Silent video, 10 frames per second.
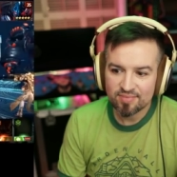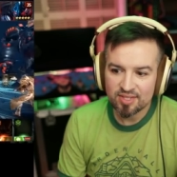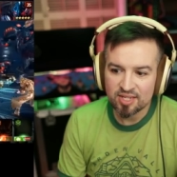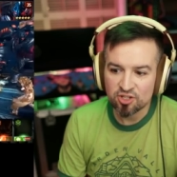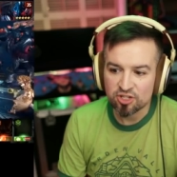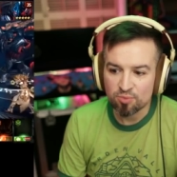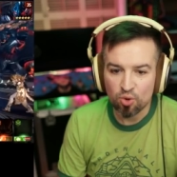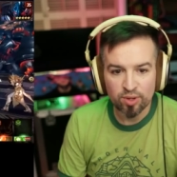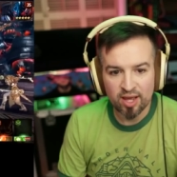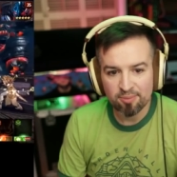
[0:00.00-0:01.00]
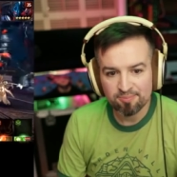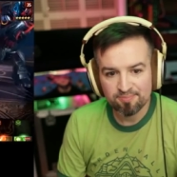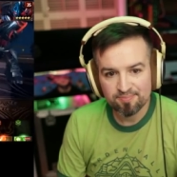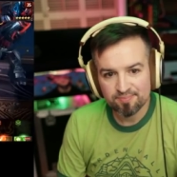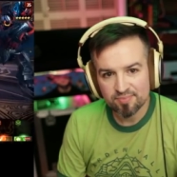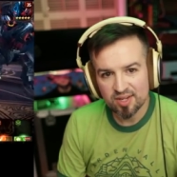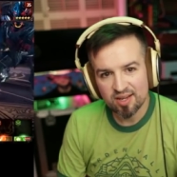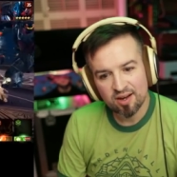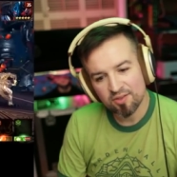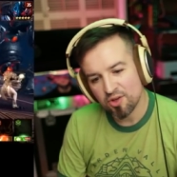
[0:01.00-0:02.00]
And so it's a mobile game.
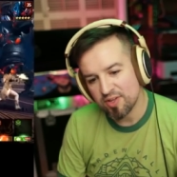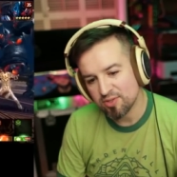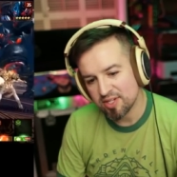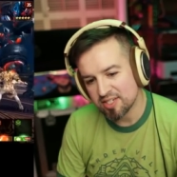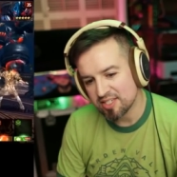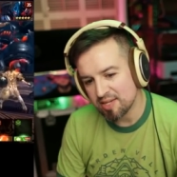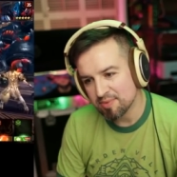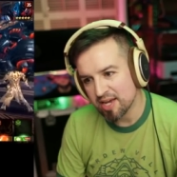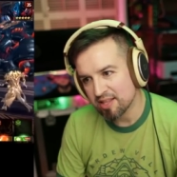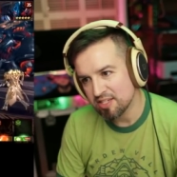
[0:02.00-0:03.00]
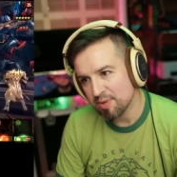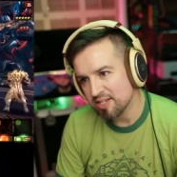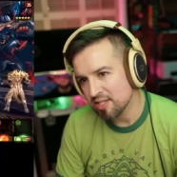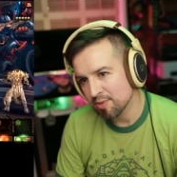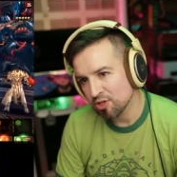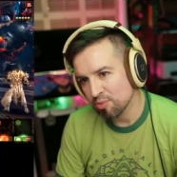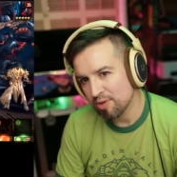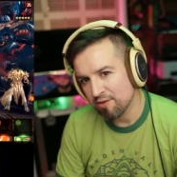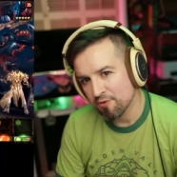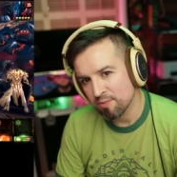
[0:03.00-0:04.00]
Although this one actually seems like these buttons seem a little
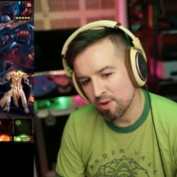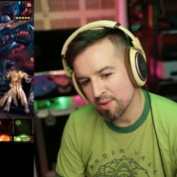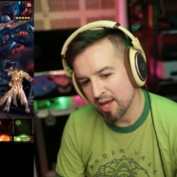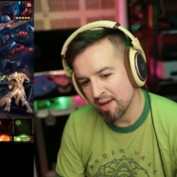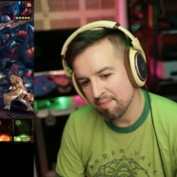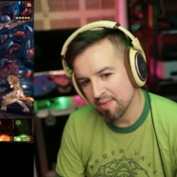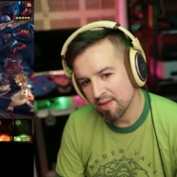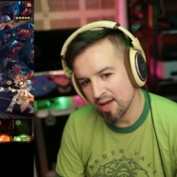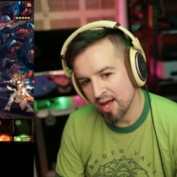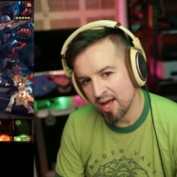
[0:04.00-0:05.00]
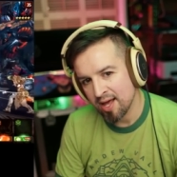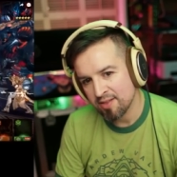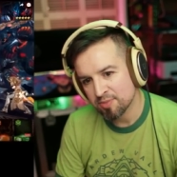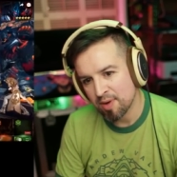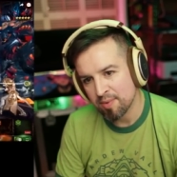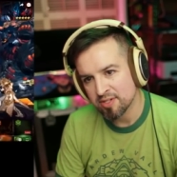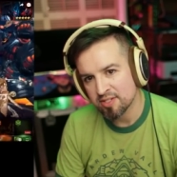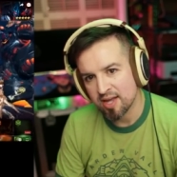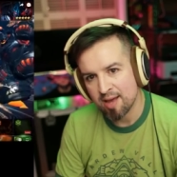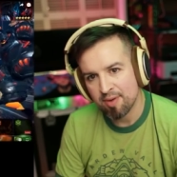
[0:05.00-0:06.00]
big for a mobile game. Is this
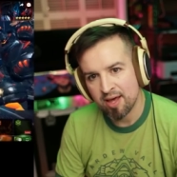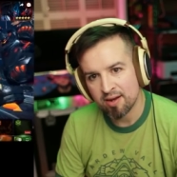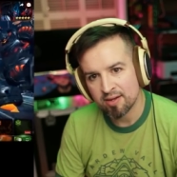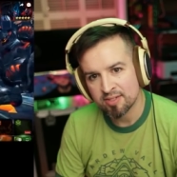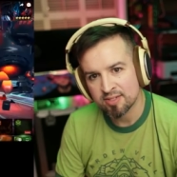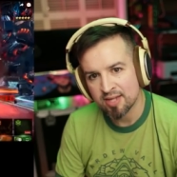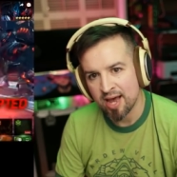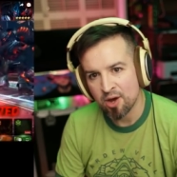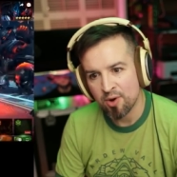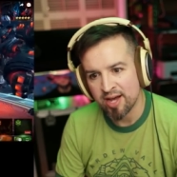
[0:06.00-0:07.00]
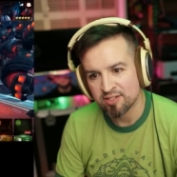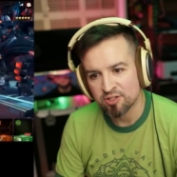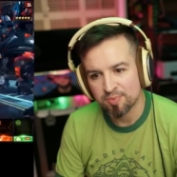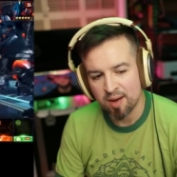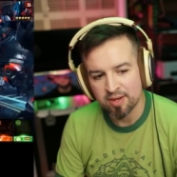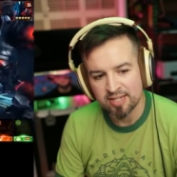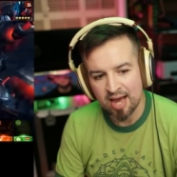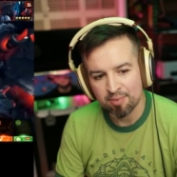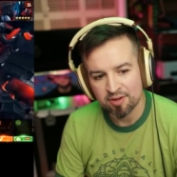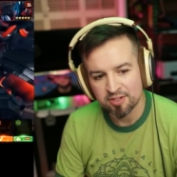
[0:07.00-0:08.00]
iPad? This is iOS, so it's probably a
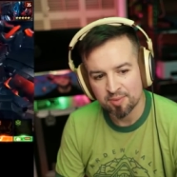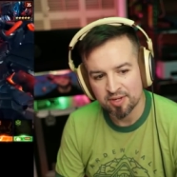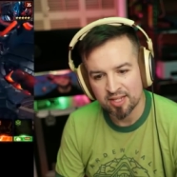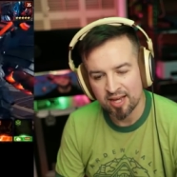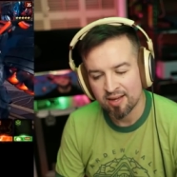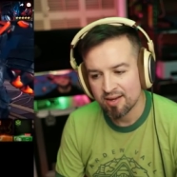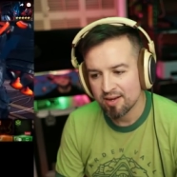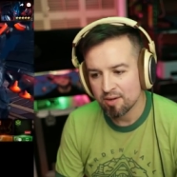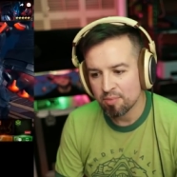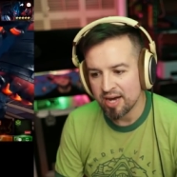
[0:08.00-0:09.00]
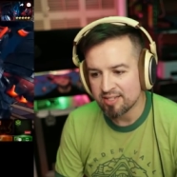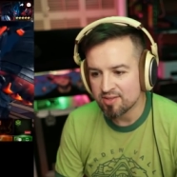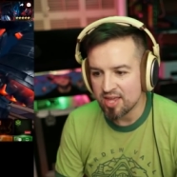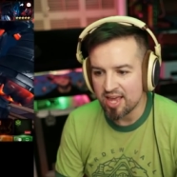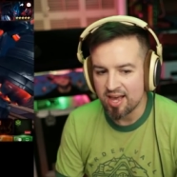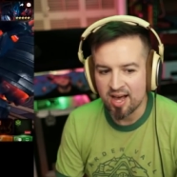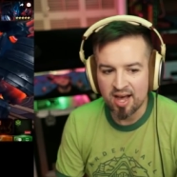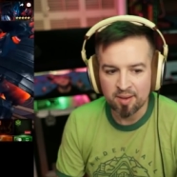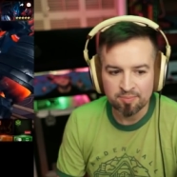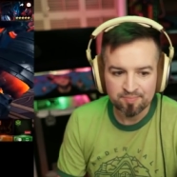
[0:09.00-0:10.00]
tablet or something like that. But
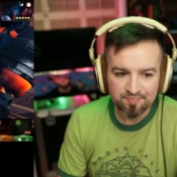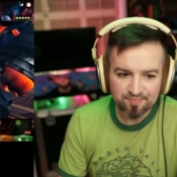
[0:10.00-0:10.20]
the